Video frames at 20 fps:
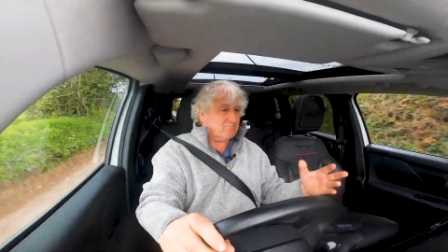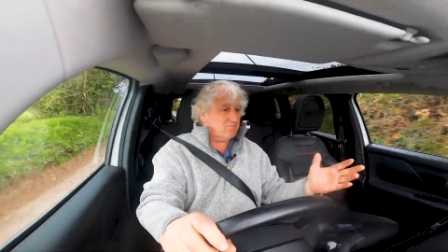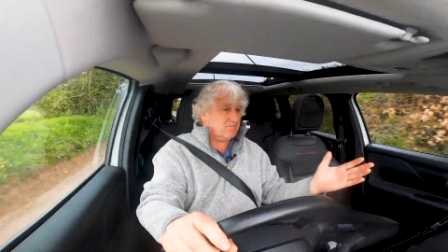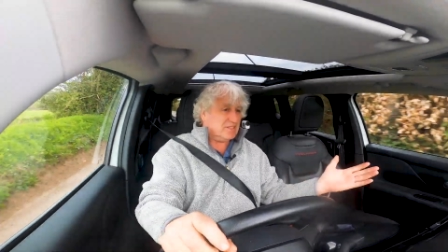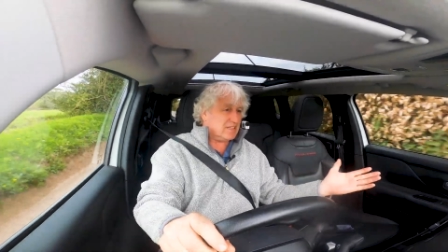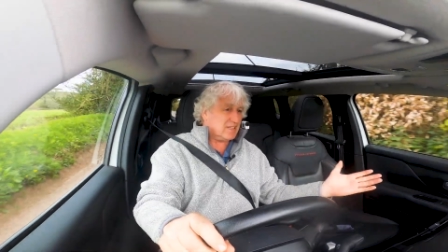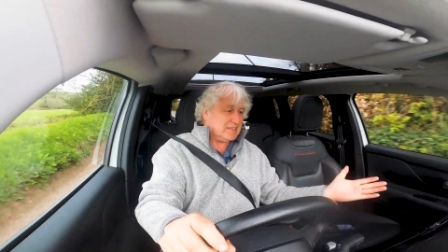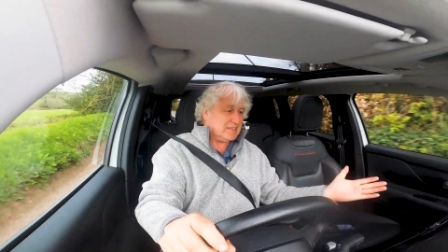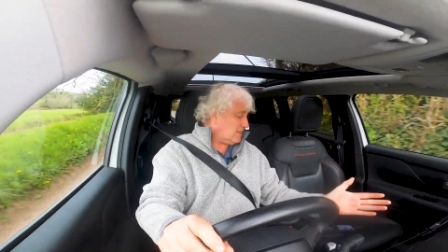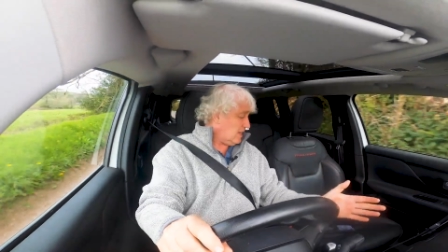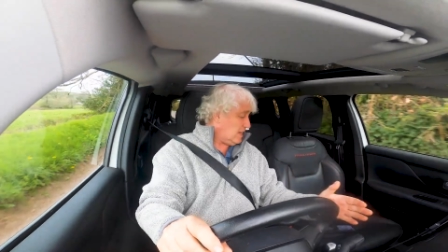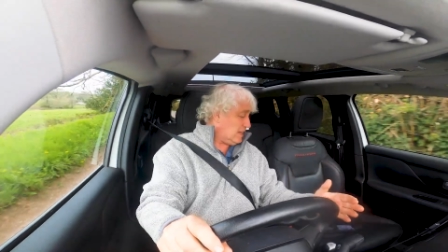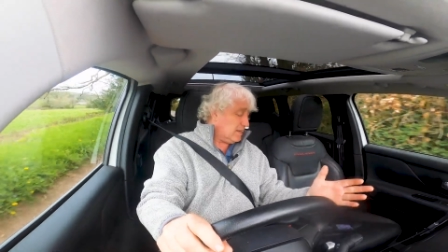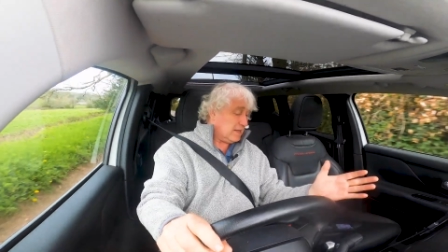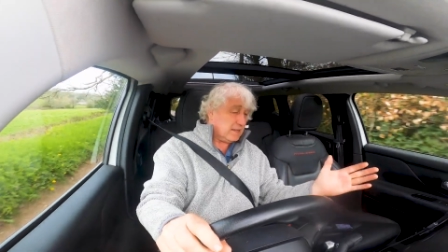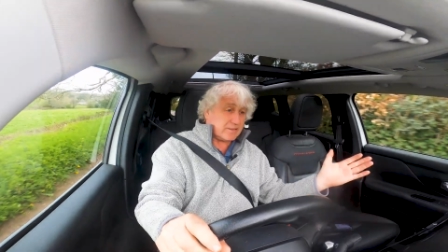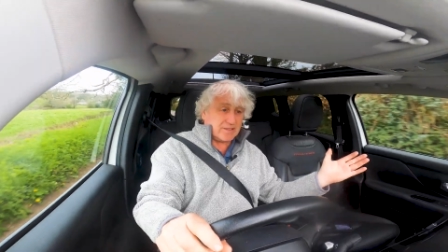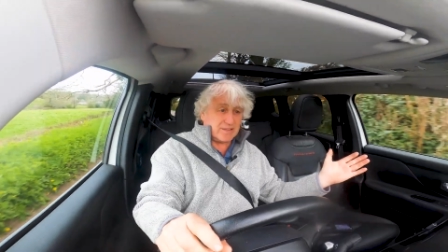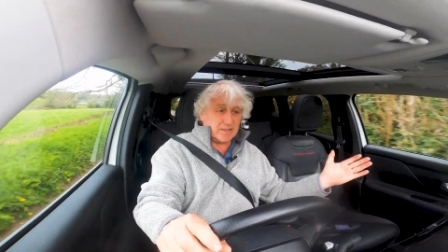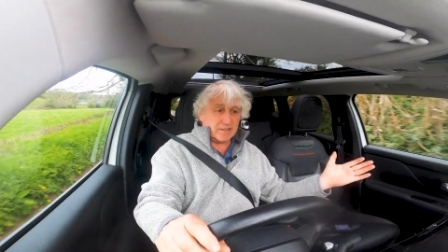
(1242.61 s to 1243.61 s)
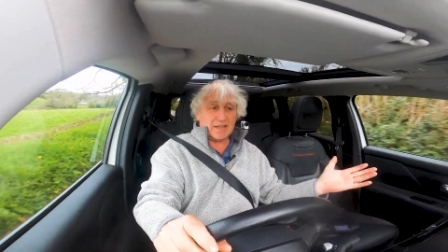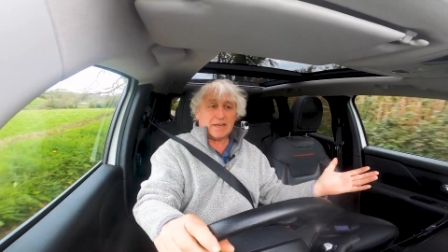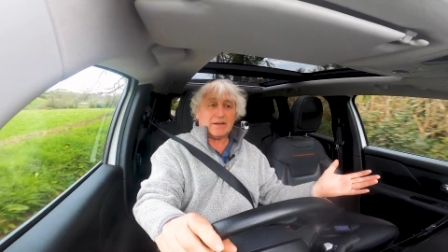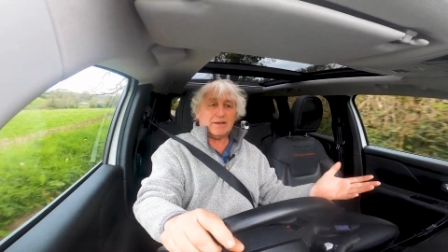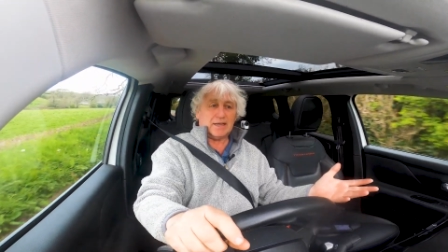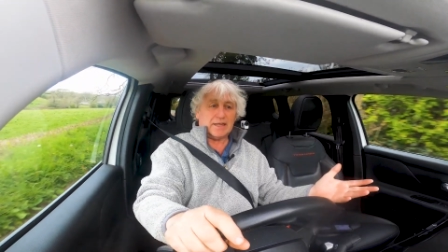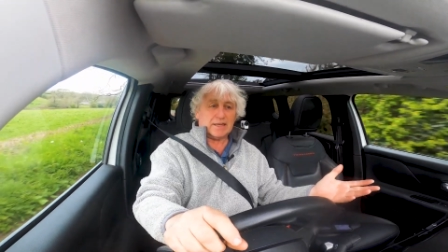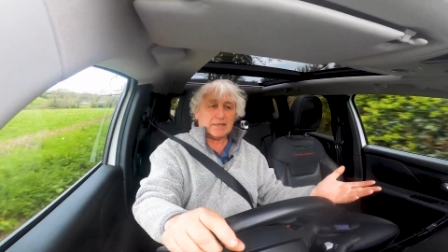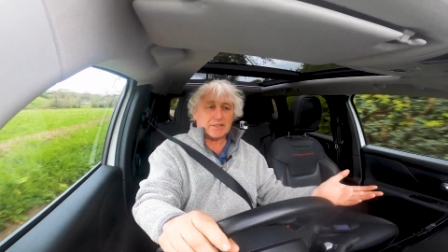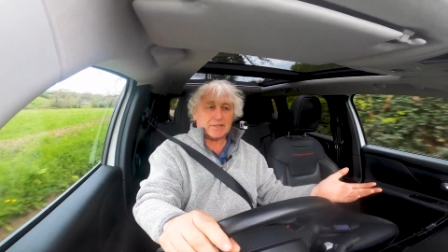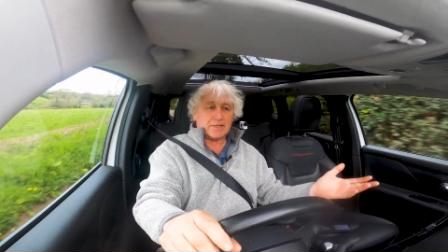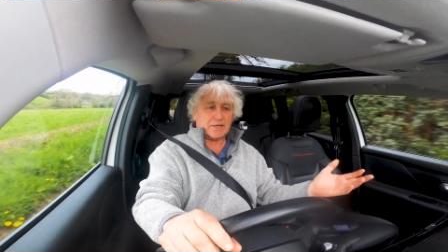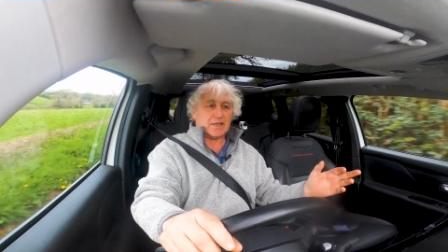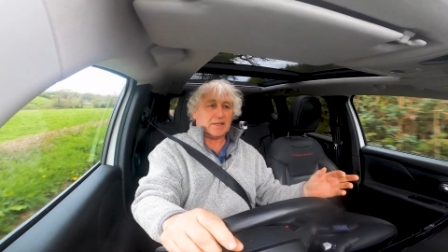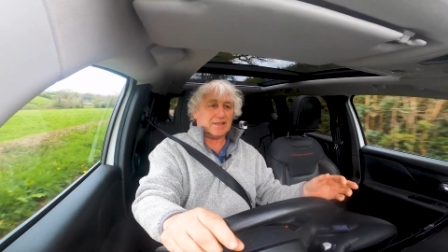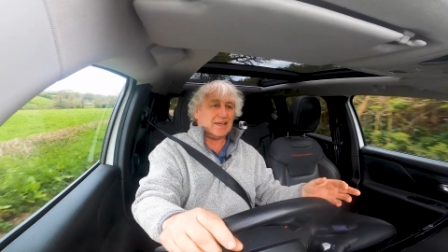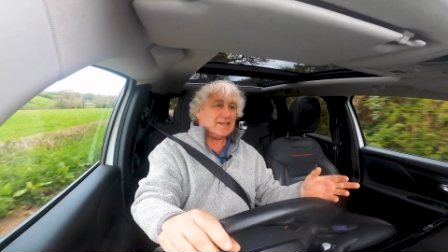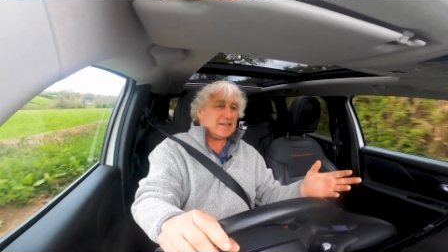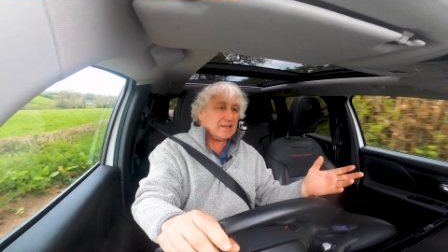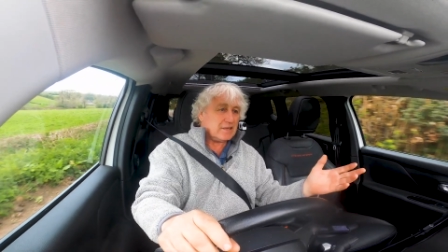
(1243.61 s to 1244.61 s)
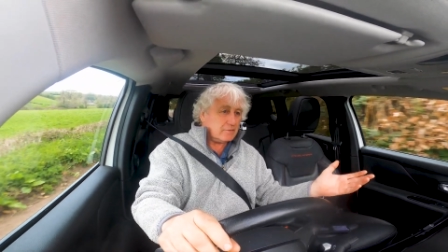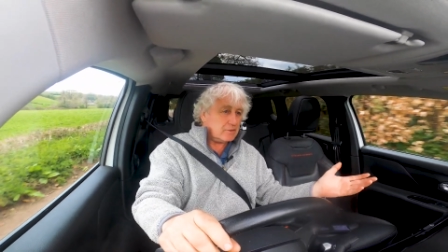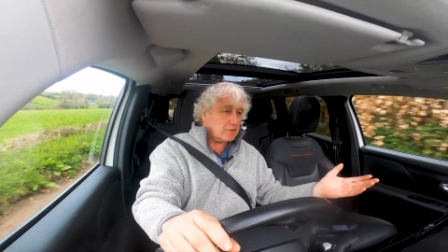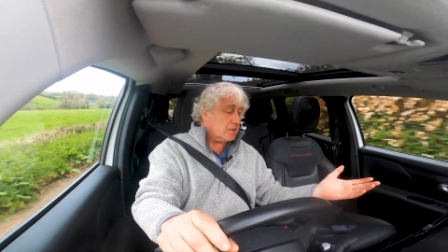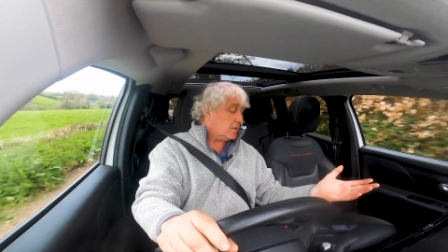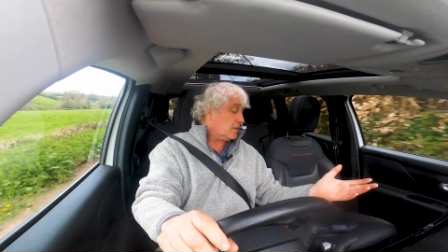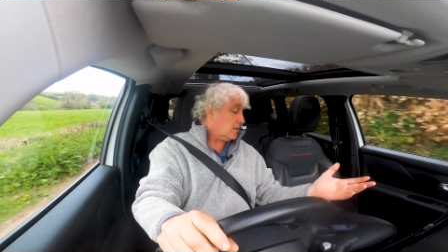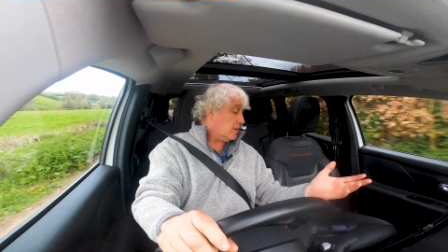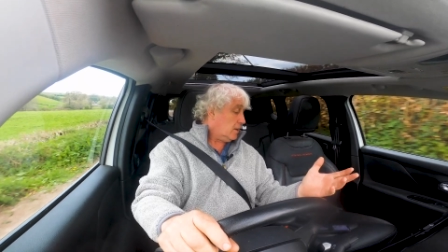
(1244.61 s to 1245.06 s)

they're leather, they're electric, they don't look,